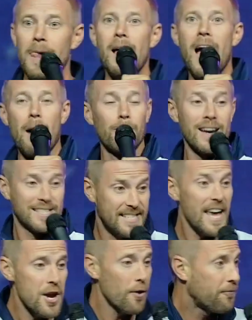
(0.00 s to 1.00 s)
I'm like,
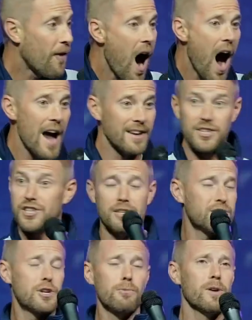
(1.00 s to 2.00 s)
see, you're fine. And
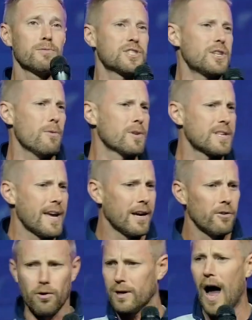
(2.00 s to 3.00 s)
it was like a
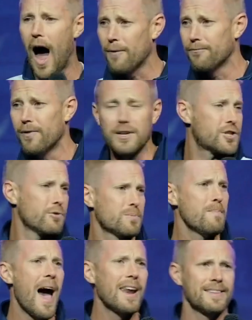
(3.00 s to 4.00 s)
little conflict. She was
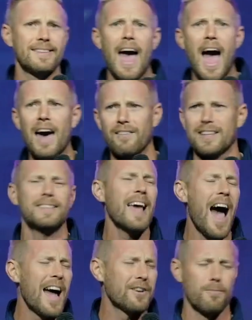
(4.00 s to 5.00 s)
mad at Dad, like, Dad, you're